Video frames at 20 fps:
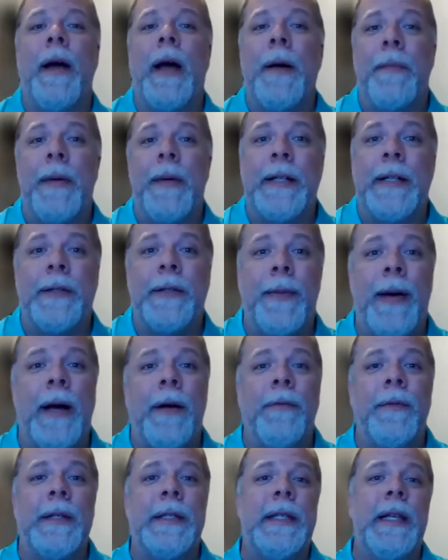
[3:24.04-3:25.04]
uh, but it's
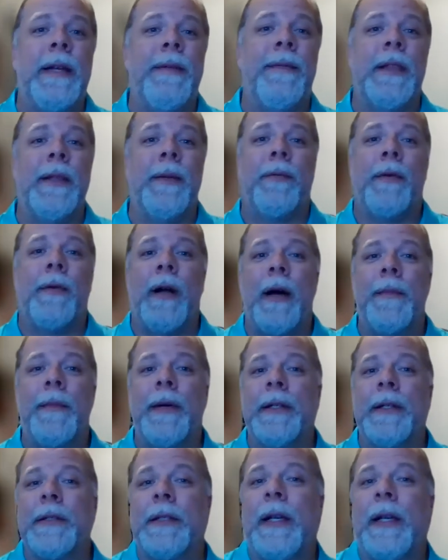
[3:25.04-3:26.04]
about receiving the
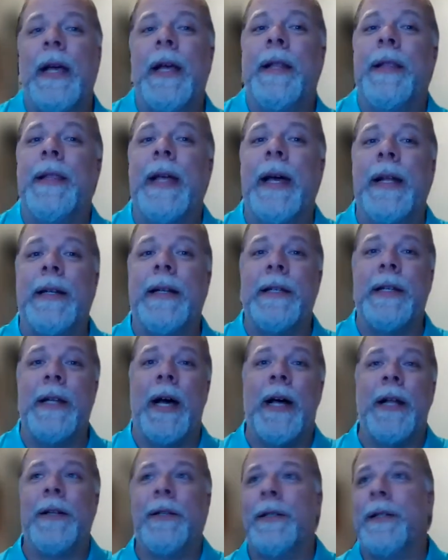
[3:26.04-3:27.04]
promise, and that
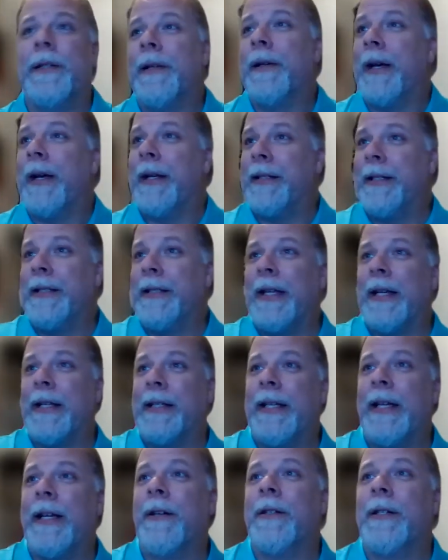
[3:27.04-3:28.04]
not, as he
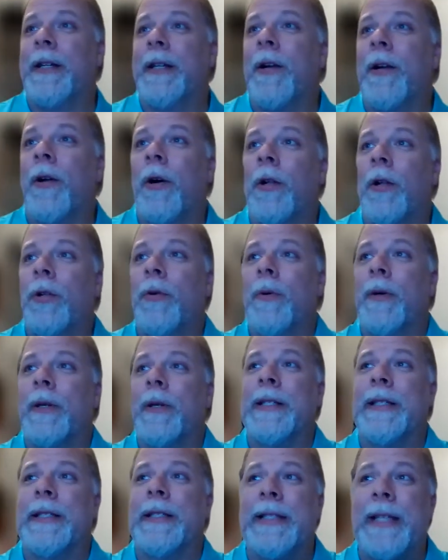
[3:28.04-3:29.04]
says here, not all who
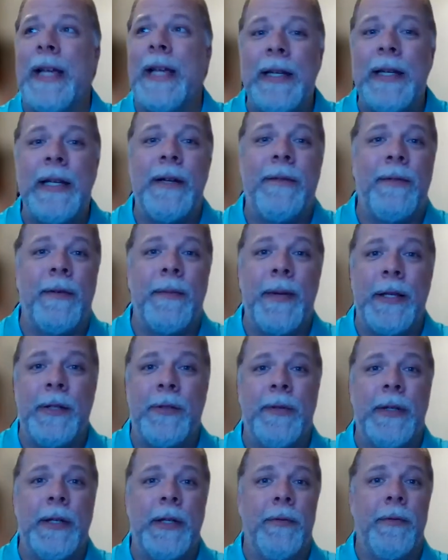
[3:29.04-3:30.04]
are descended from
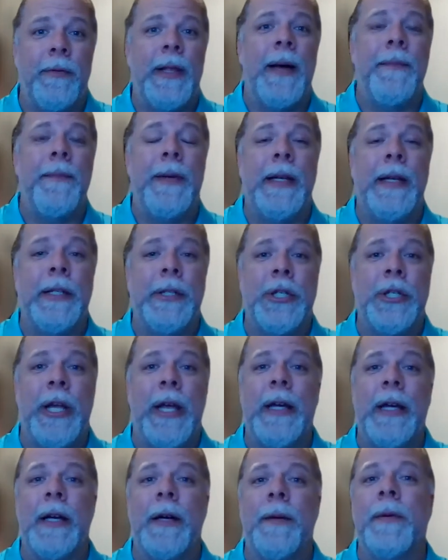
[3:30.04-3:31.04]
Israel, that being
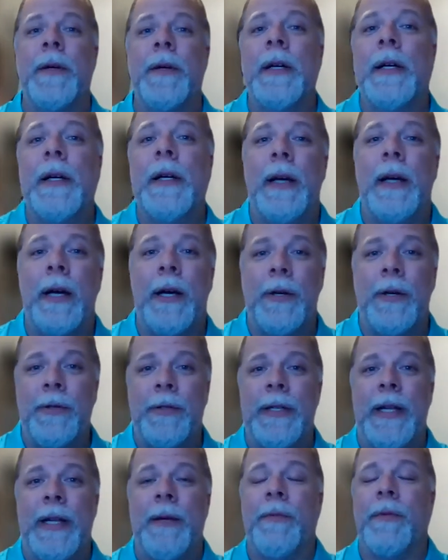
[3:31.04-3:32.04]
Jacob, uh,
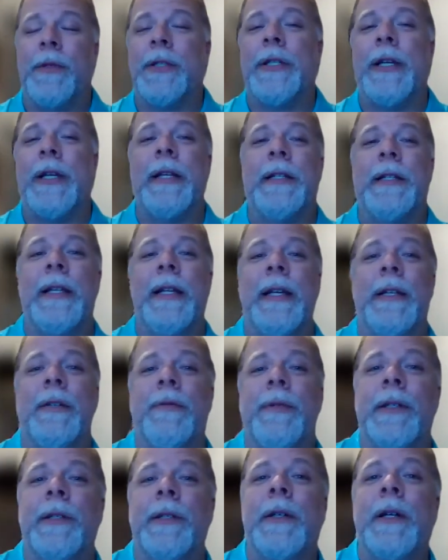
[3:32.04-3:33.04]
whose name was changed to
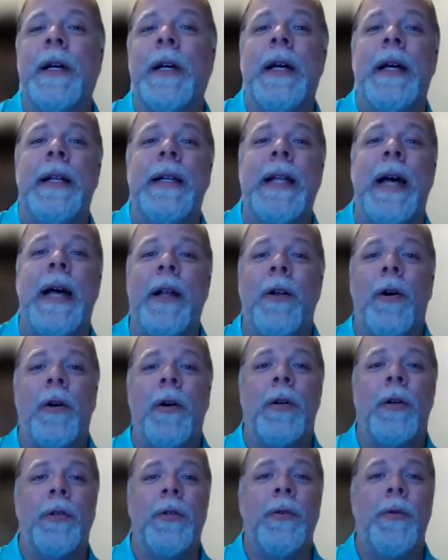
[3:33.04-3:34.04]
Israel, not
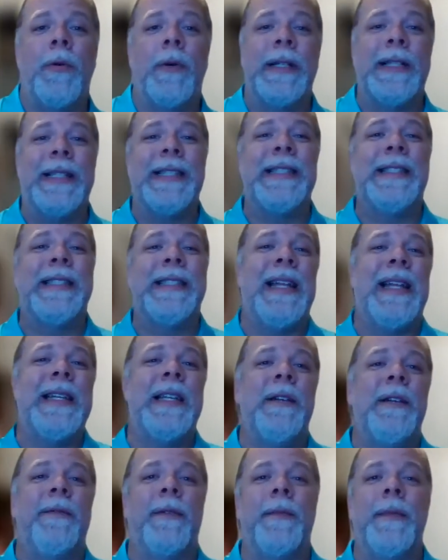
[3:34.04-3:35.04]
all who are
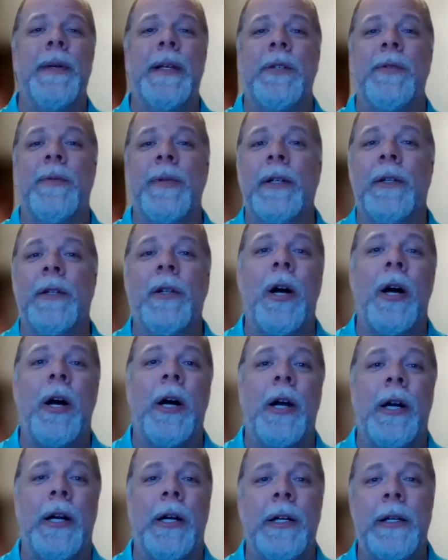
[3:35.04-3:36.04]
descended from Israel
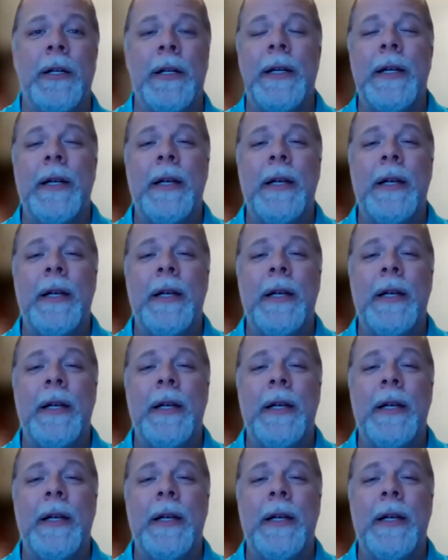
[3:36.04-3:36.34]
are